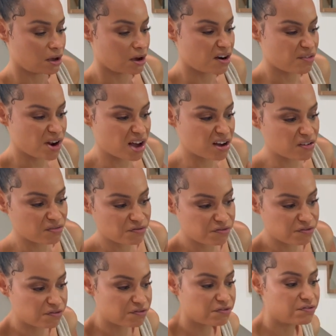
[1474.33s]
around
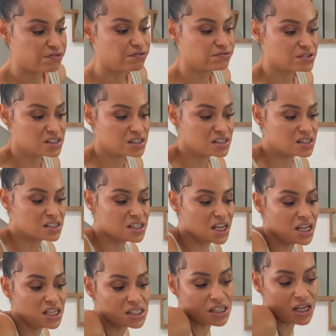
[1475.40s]

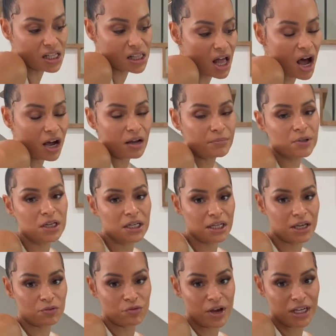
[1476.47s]
6 o'clock, I'm gonna
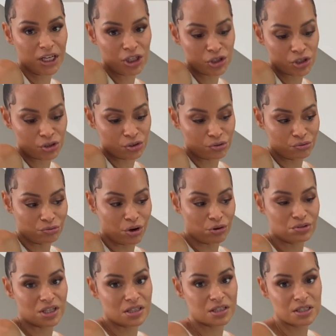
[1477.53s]
get ready to go
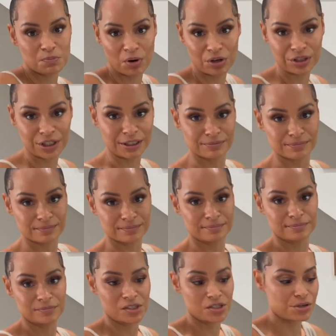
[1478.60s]
to this party.
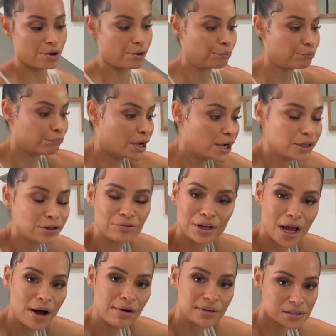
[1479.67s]
So I got
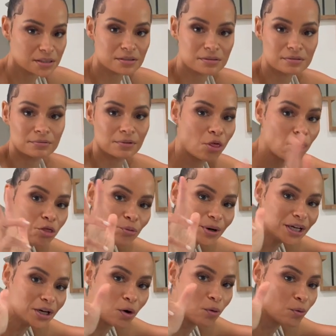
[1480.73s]
3 hours,
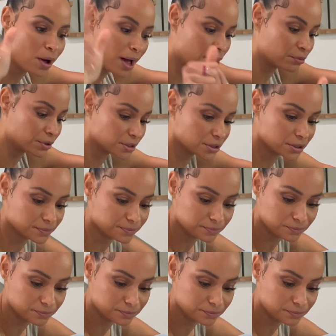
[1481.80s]
3 whole hours.